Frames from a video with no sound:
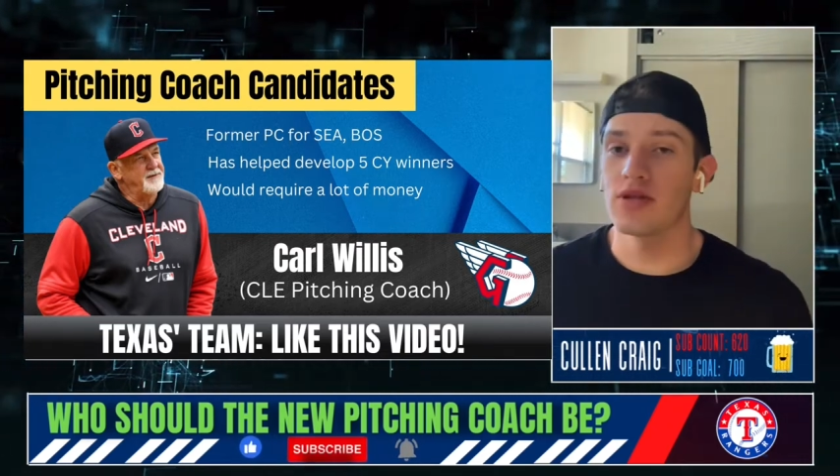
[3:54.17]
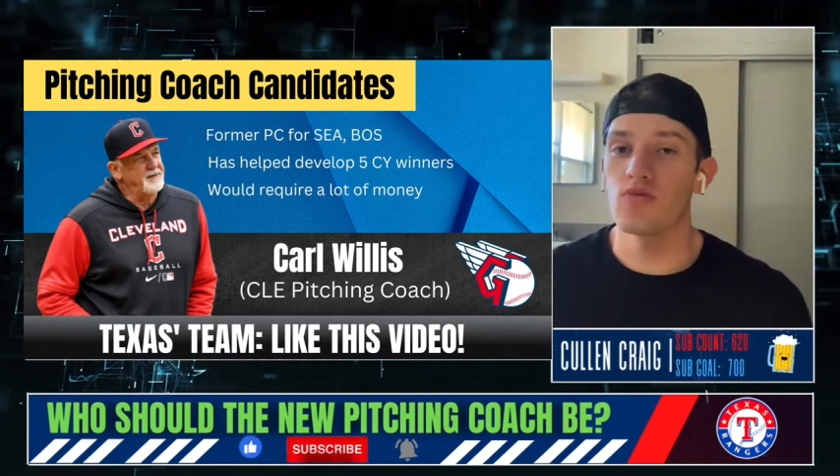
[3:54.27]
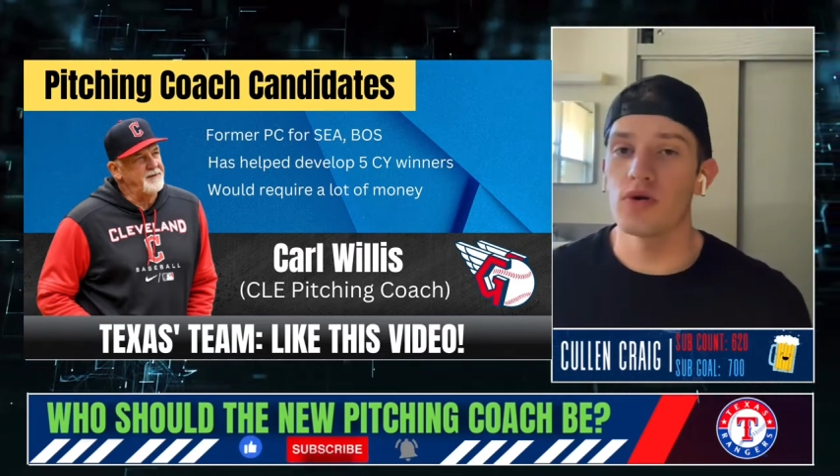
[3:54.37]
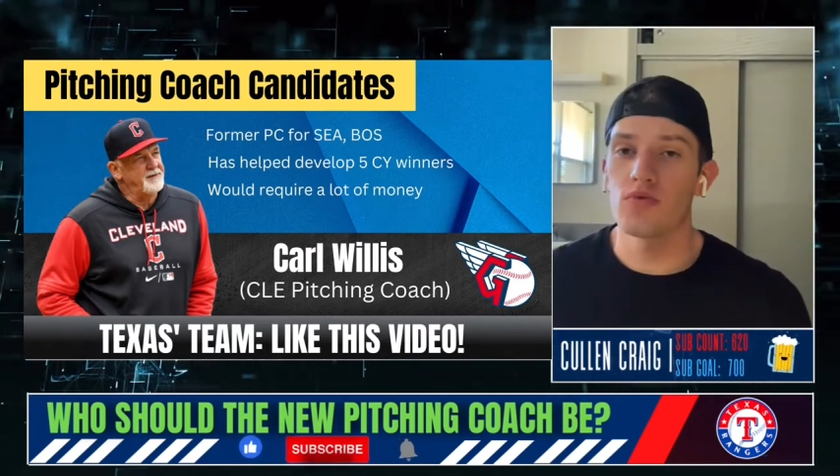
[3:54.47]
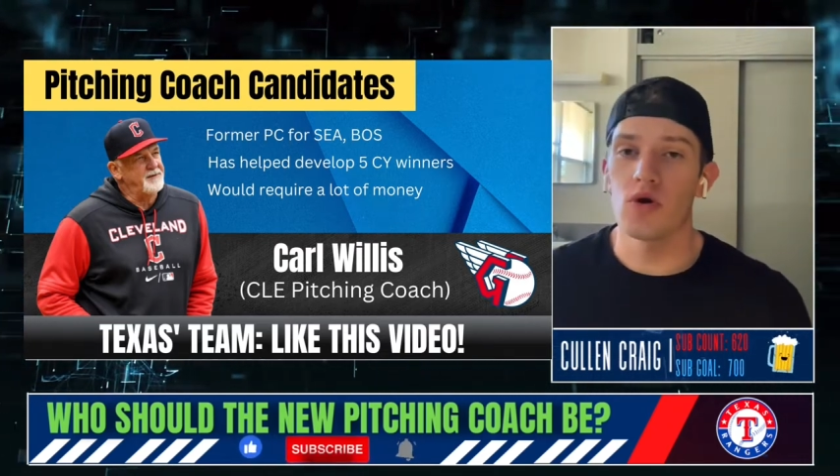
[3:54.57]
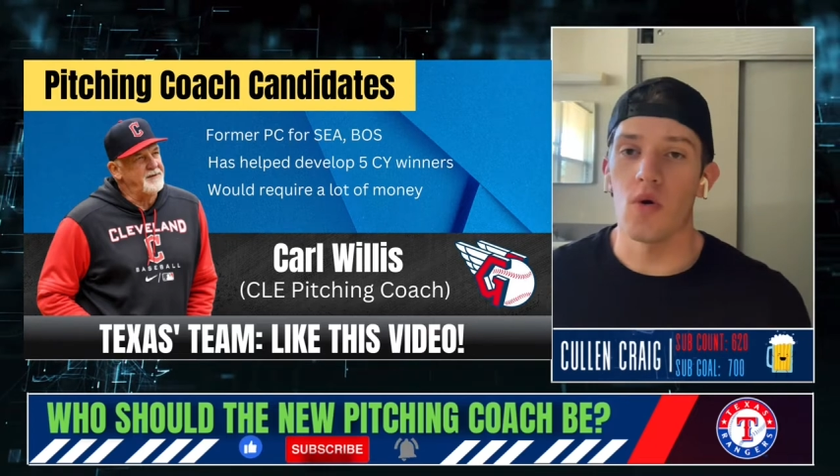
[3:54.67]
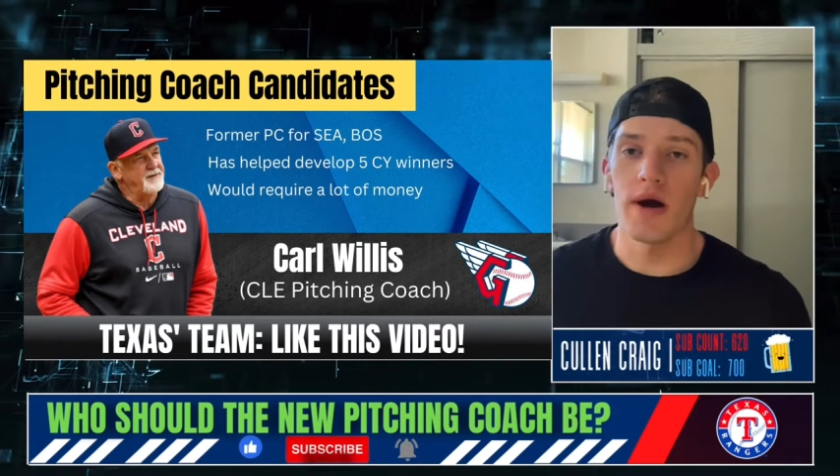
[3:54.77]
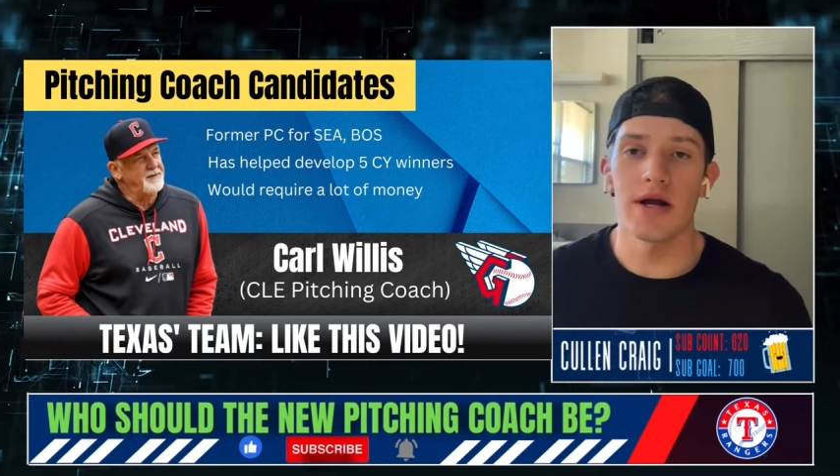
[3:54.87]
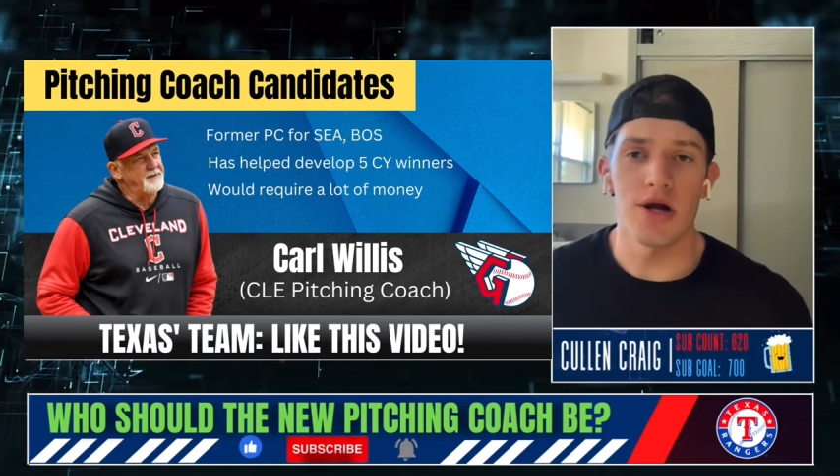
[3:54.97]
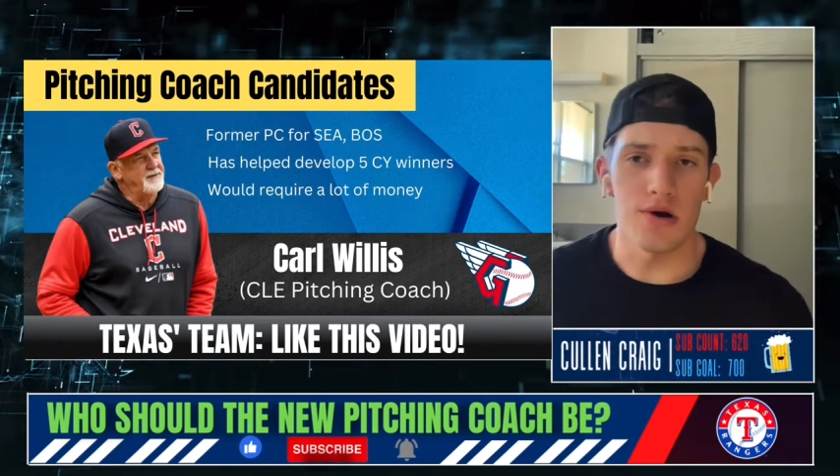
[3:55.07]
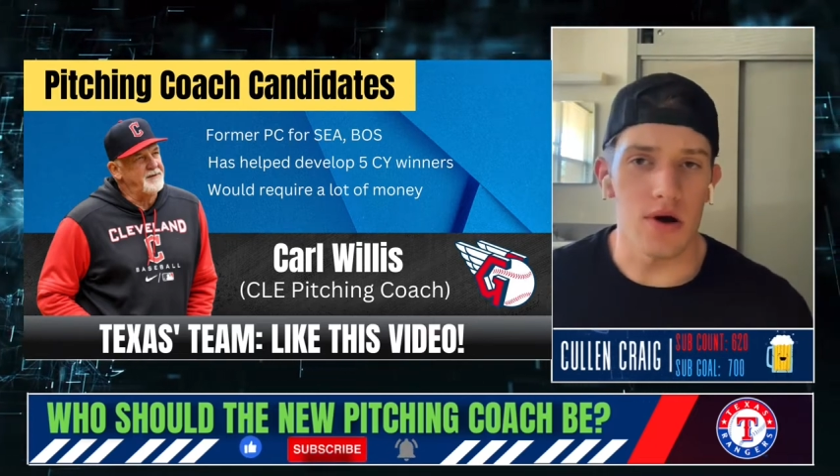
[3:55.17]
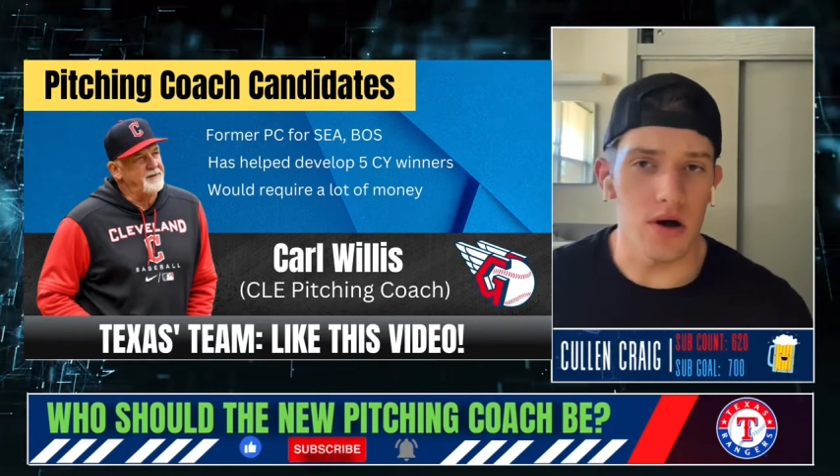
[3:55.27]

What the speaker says: it would require